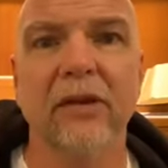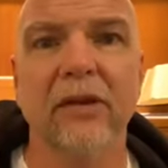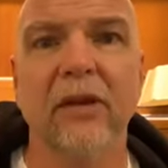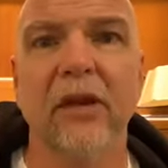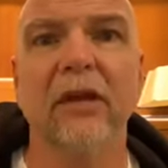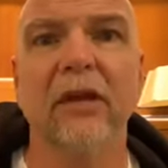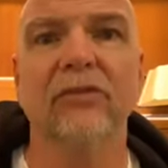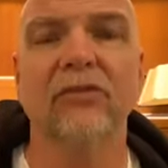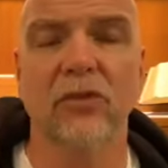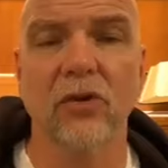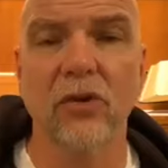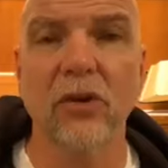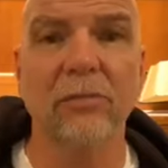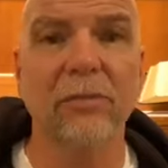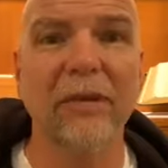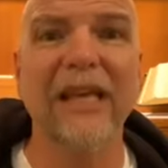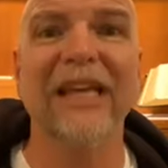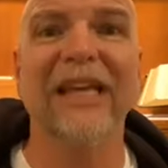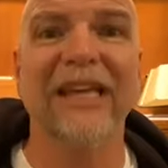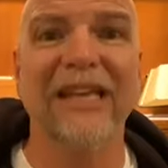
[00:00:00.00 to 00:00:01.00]
and it's going to
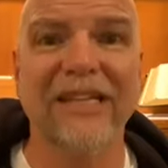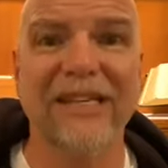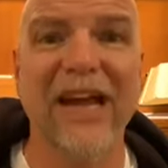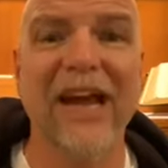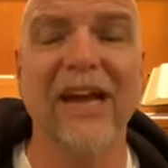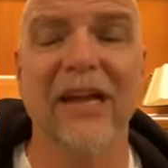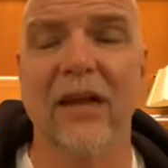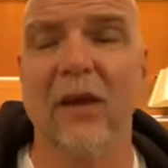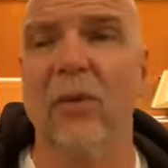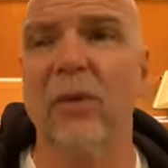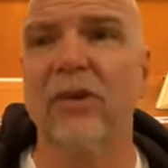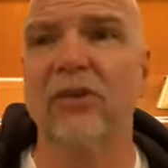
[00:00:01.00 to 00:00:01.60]
be Edenic.